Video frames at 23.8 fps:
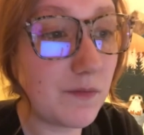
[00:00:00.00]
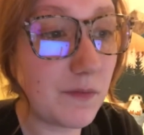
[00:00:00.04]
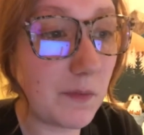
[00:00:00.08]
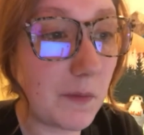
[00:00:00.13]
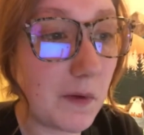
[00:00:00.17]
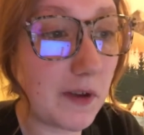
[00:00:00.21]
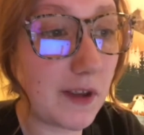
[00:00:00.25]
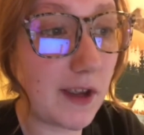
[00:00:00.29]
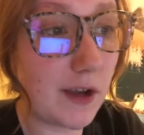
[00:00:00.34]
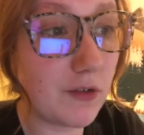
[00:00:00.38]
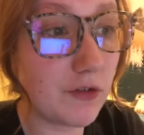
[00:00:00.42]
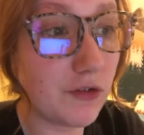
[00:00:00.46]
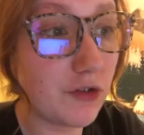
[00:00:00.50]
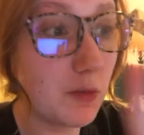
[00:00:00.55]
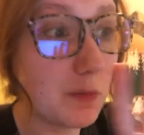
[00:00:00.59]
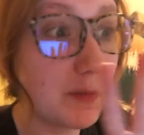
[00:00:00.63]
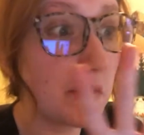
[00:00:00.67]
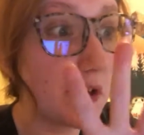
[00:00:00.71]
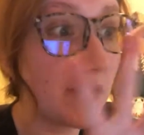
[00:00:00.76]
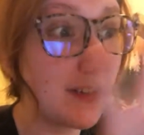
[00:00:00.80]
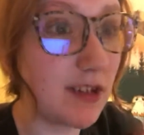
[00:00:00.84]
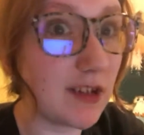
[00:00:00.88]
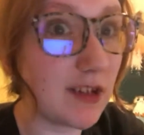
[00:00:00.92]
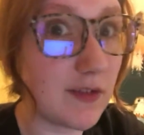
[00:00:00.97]
accounts open
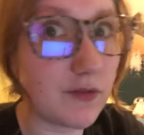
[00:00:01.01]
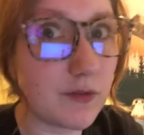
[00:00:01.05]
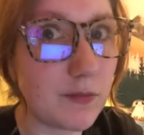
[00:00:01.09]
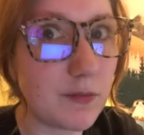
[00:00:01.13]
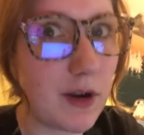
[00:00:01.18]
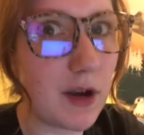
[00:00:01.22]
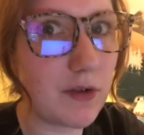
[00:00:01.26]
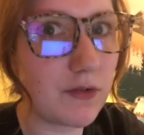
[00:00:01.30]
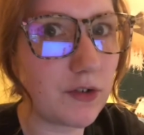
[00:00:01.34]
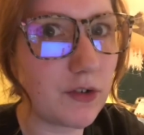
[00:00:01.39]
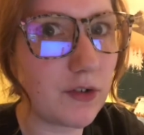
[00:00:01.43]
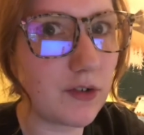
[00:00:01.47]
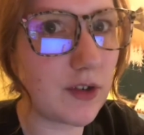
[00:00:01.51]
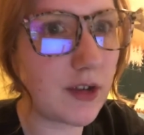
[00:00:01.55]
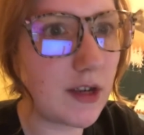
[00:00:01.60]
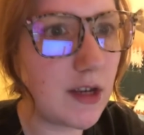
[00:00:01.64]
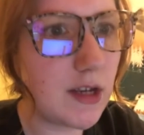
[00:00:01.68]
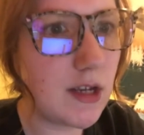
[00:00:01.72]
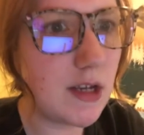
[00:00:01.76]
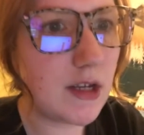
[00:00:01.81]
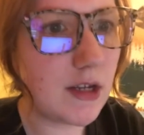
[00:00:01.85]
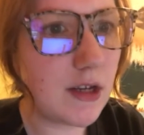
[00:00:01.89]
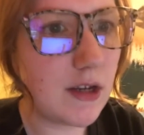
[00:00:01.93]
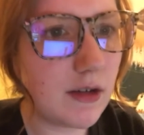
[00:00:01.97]
on different browsers.
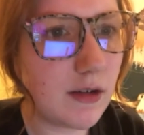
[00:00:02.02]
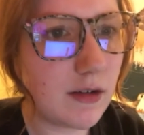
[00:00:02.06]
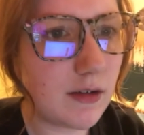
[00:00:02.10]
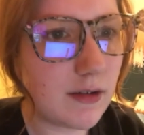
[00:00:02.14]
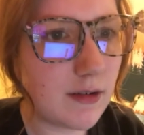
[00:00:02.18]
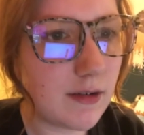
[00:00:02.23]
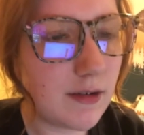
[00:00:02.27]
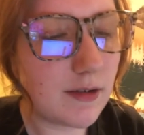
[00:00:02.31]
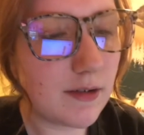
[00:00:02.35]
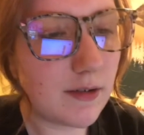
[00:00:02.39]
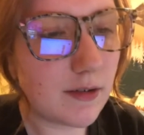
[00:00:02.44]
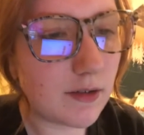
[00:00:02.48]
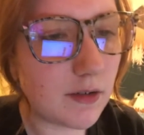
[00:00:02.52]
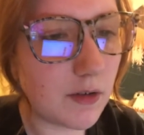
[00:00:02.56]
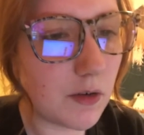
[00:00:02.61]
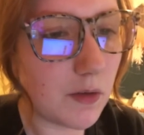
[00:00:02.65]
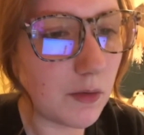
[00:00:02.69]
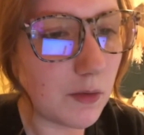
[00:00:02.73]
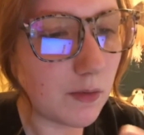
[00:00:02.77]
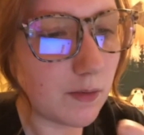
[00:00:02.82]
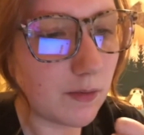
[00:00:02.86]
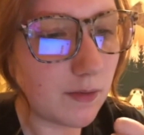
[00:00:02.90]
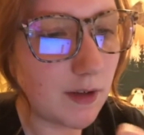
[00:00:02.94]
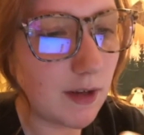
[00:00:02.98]

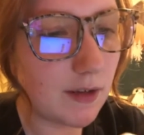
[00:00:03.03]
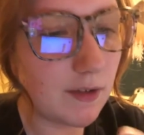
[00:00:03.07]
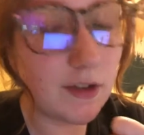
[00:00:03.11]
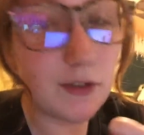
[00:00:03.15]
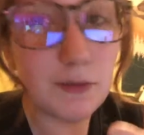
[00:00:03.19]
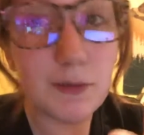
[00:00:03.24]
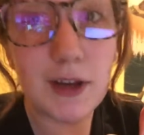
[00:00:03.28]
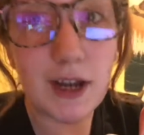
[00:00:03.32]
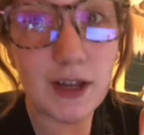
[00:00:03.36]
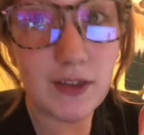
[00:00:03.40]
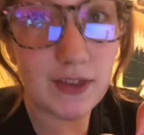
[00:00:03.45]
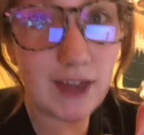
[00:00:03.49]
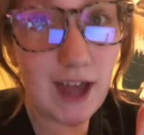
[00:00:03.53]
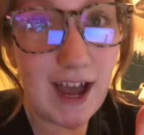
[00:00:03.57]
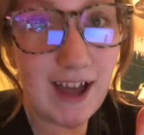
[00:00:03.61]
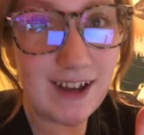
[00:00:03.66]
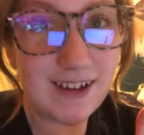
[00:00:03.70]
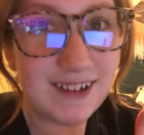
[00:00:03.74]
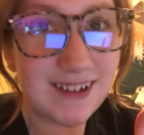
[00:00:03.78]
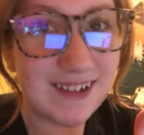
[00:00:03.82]
So at least we got that.